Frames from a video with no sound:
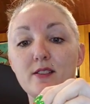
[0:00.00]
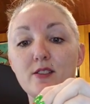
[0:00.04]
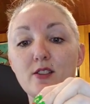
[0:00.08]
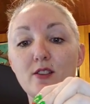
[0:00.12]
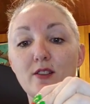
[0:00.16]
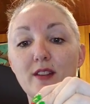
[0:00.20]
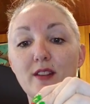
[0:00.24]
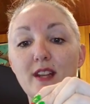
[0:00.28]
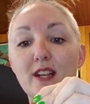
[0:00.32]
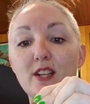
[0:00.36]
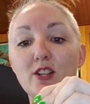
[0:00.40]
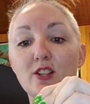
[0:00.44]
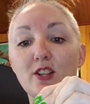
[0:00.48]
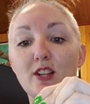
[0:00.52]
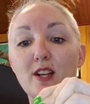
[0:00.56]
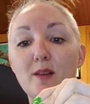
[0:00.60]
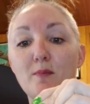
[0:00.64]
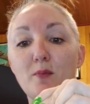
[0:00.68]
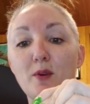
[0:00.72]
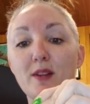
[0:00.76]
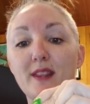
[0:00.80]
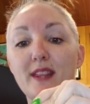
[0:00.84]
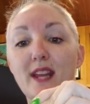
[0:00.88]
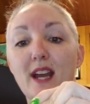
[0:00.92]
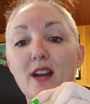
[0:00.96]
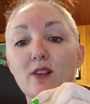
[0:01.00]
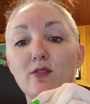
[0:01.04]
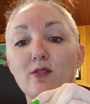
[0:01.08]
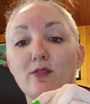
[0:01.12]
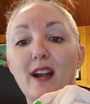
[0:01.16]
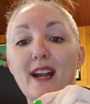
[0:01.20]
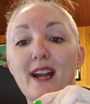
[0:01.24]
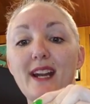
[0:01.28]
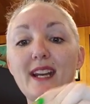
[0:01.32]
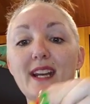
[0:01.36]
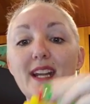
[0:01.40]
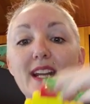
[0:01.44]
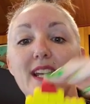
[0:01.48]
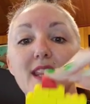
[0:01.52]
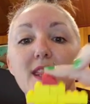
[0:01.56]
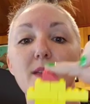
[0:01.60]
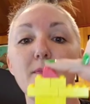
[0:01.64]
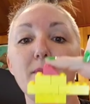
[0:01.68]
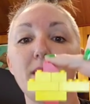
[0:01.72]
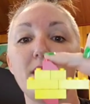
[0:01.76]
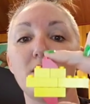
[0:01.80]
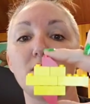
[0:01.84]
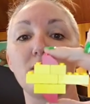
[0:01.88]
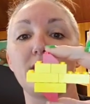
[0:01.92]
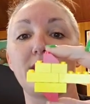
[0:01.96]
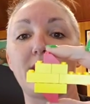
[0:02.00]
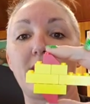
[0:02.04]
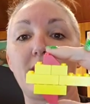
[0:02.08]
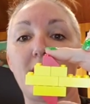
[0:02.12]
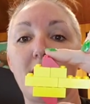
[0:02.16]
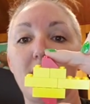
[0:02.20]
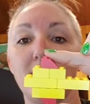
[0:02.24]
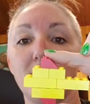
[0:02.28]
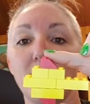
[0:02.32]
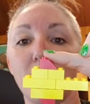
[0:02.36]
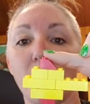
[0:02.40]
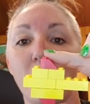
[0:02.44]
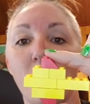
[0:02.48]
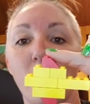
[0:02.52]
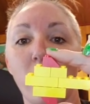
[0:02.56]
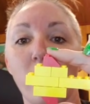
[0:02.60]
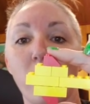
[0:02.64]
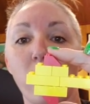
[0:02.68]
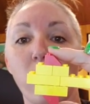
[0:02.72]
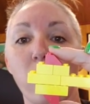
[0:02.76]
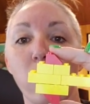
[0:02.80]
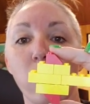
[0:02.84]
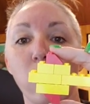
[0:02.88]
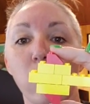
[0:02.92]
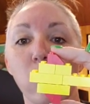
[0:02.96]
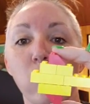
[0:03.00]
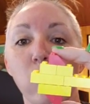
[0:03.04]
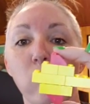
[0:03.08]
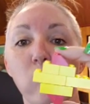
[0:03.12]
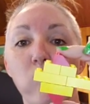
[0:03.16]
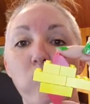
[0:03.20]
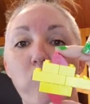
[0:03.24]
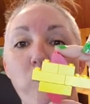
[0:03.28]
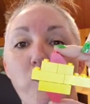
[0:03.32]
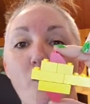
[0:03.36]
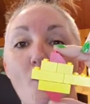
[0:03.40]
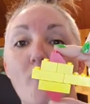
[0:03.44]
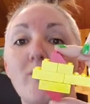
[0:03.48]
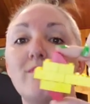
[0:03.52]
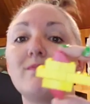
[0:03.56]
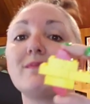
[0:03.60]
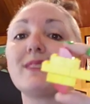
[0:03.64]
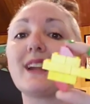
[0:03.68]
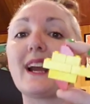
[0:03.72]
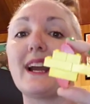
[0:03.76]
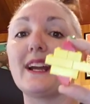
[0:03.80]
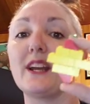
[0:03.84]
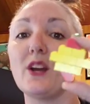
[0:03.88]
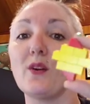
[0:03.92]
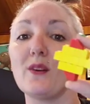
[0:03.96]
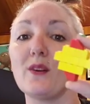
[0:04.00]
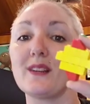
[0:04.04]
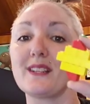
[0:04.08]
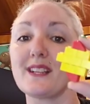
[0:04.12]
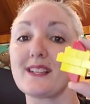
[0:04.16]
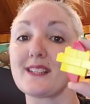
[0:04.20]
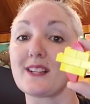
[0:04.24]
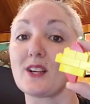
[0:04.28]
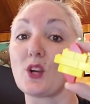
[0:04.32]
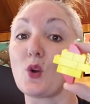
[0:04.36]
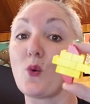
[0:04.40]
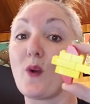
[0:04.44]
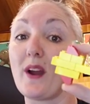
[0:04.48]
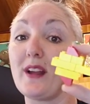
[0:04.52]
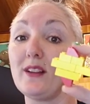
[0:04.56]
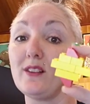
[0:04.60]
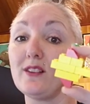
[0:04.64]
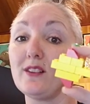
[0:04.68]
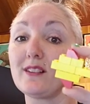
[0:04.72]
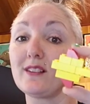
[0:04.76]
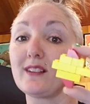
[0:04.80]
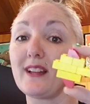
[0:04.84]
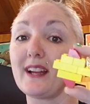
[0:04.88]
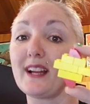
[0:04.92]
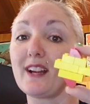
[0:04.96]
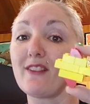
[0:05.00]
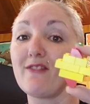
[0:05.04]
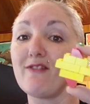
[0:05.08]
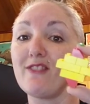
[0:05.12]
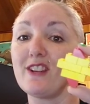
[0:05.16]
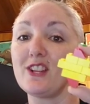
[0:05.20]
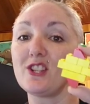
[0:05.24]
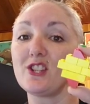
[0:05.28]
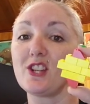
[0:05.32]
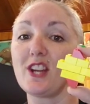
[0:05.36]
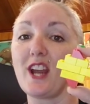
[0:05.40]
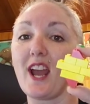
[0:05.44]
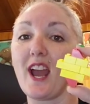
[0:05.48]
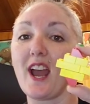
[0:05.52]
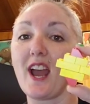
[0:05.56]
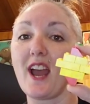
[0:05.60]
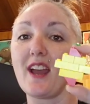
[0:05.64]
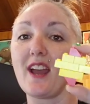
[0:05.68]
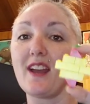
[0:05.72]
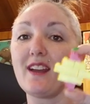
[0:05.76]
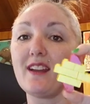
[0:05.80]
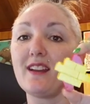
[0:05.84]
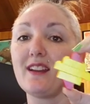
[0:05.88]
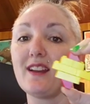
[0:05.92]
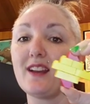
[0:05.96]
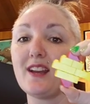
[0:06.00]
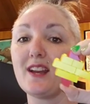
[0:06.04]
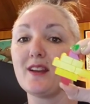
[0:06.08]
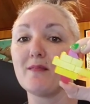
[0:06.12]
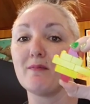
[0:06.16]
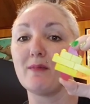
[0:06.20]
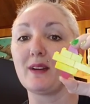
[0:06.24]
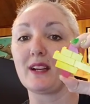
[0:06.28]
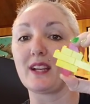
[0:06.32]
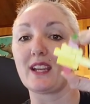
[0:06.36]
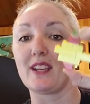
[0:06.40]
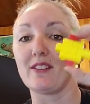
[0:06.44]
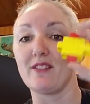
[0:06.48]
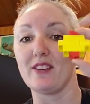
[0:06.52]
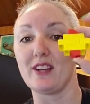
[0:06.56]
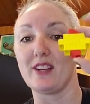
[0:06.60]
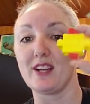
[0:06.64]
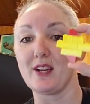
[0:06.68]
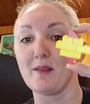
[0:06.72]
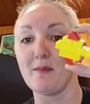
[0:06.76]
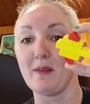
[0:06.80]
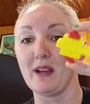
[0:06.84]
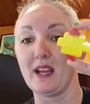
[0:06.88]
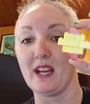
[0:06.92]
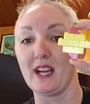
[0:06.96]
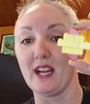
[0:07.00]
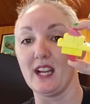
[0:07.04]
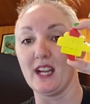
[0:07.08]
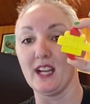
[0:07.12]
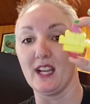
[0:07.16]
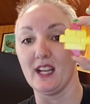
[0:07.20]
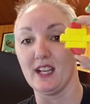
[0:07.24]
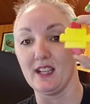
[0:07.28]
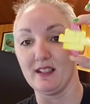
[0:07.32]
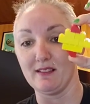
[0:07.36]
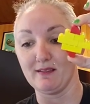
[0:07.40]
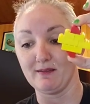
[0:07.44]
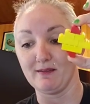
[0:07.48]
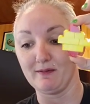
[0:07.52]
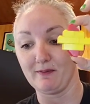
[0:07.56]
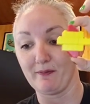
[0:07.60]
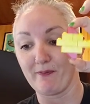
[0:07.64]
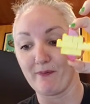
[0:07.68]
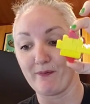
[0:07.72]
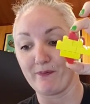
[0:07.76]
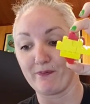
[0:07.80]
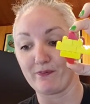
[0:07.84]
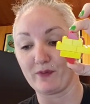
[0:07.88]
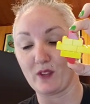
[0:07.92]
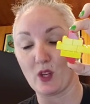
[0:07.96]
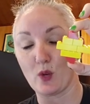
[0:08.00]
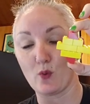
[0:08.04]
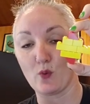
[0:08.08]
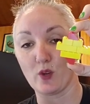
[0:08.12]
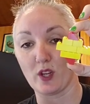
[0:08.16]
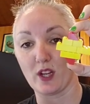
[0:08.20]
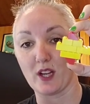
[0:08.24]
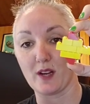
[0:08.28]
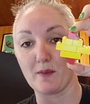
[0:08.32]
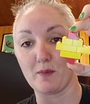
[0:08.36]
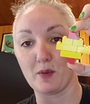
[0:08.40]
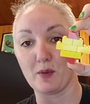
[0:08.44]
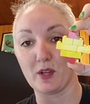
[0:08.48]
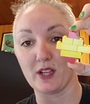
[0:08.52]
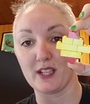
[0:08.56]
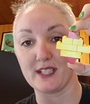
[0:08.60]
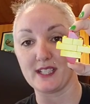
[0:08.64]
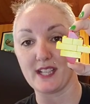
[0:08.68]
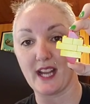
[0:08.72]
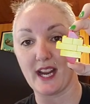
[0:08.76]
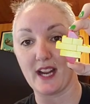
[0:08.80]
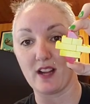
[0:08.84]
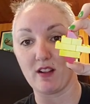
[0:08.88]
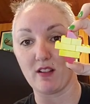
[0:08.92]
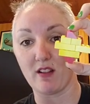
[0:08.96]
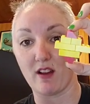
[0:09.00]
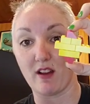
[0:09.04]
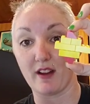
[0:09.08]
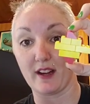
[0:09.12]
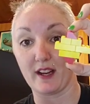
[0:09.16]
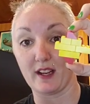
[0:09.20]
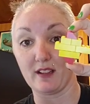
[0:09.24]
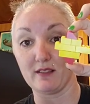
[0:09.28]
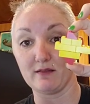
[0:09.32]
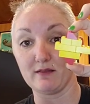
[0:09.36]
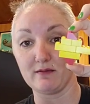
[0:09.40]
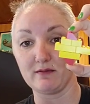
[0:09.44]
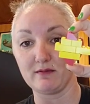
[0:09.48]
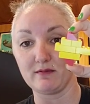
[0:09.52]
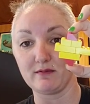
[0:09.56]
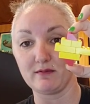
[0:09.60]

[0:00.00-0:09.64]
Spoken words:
So then you're going to put that right in the middle again. I know it doesn't quite look like a fish yet, but give it a minute. We're going to put a tail on it.